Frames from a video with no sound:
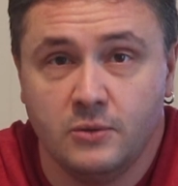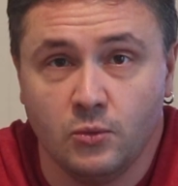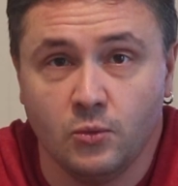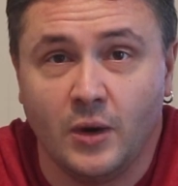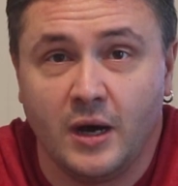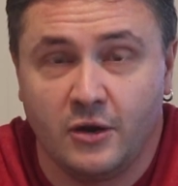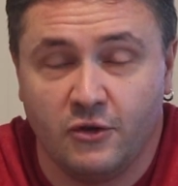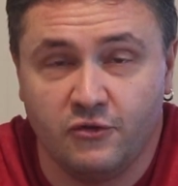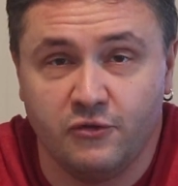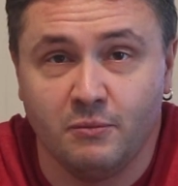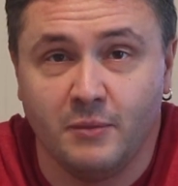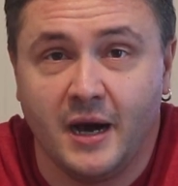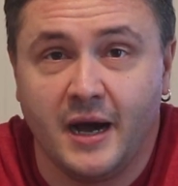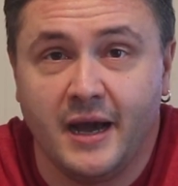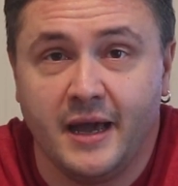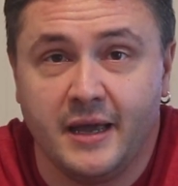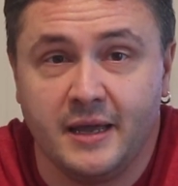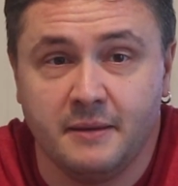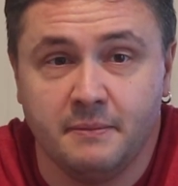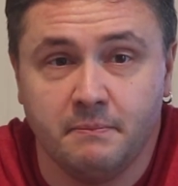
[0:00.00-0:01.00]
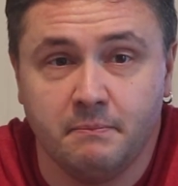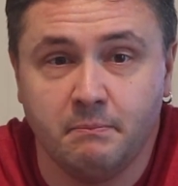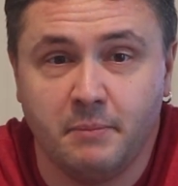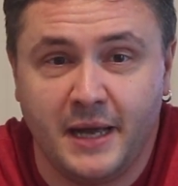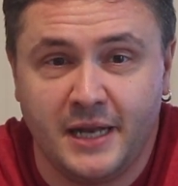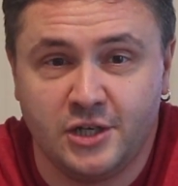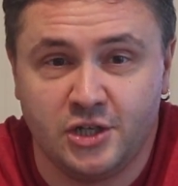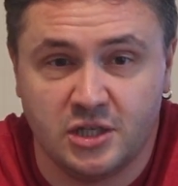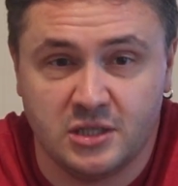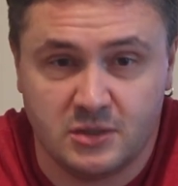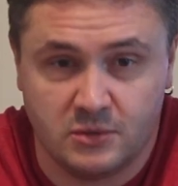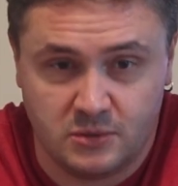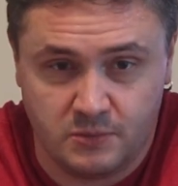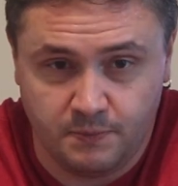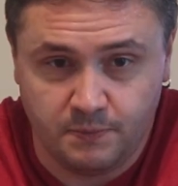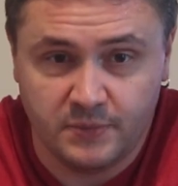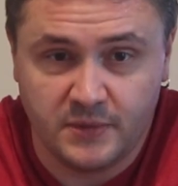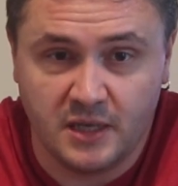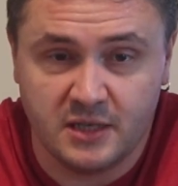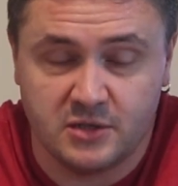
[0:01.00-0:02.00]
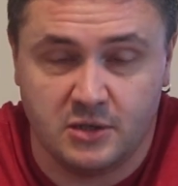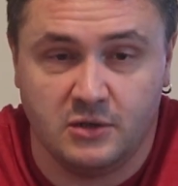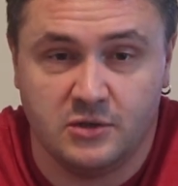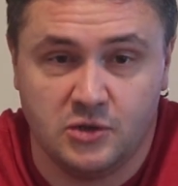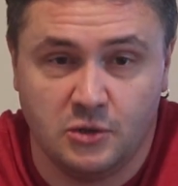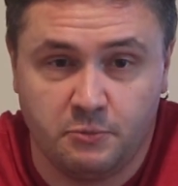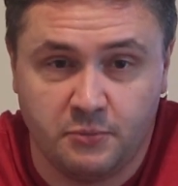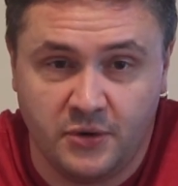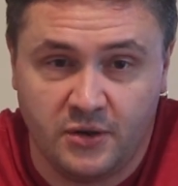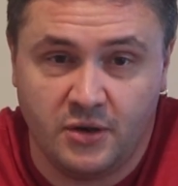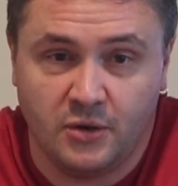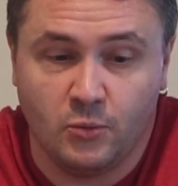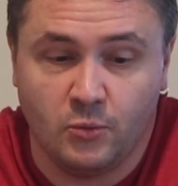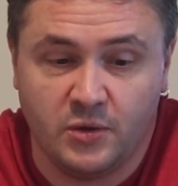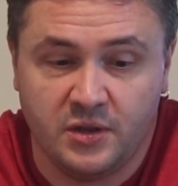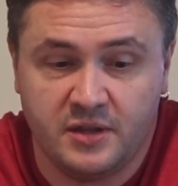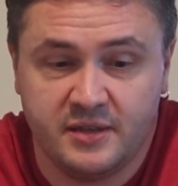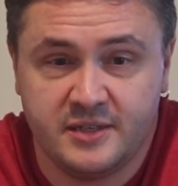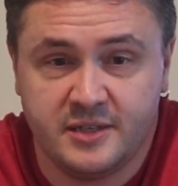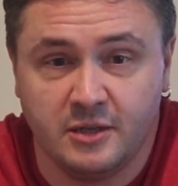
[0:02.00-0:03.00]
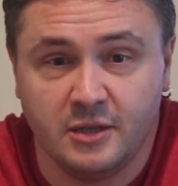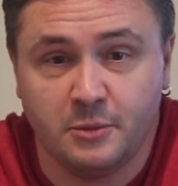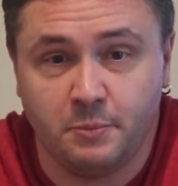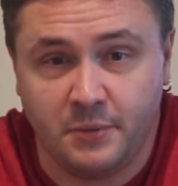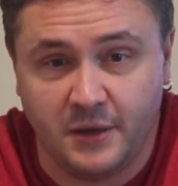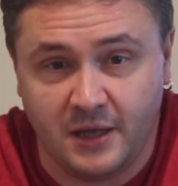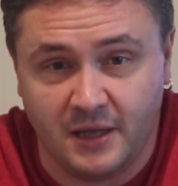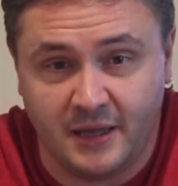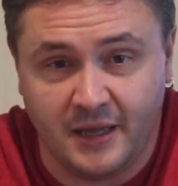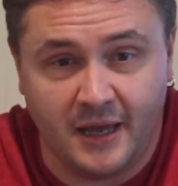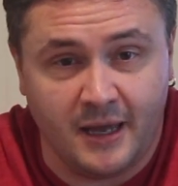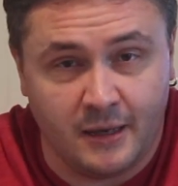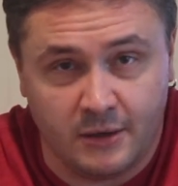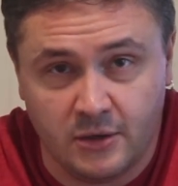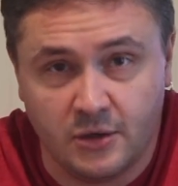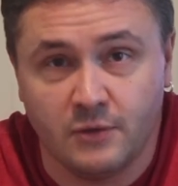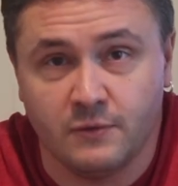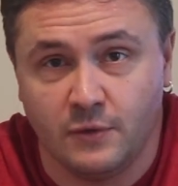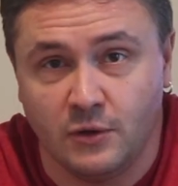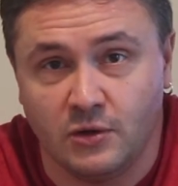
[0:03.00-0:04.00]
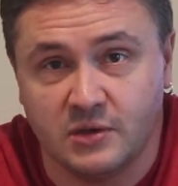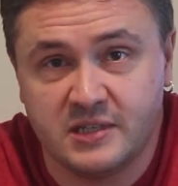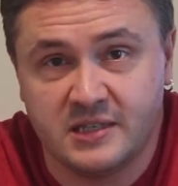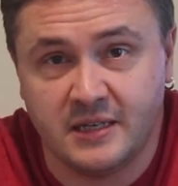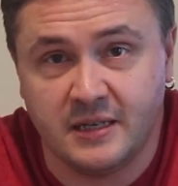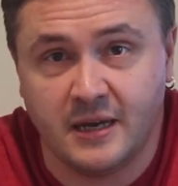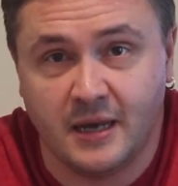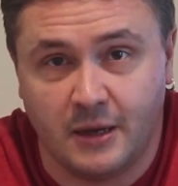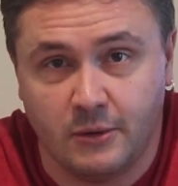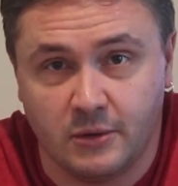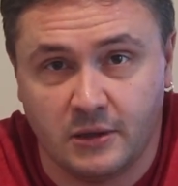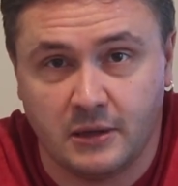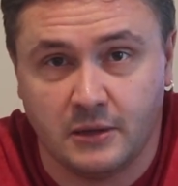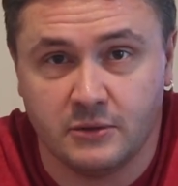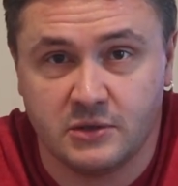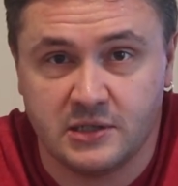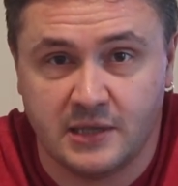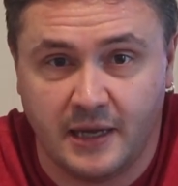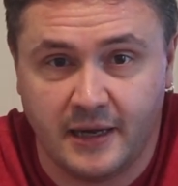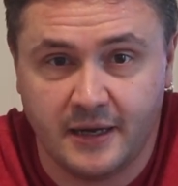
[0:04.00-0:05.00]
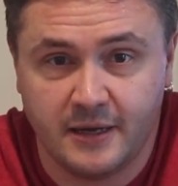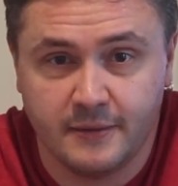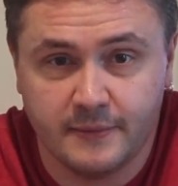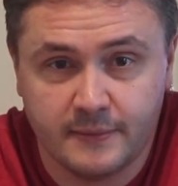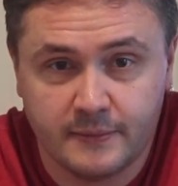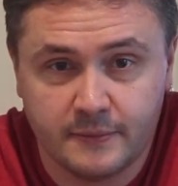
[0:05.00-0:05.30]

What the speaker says: one of my benches is also printed with silk PLA, and you've all seen how it looks like.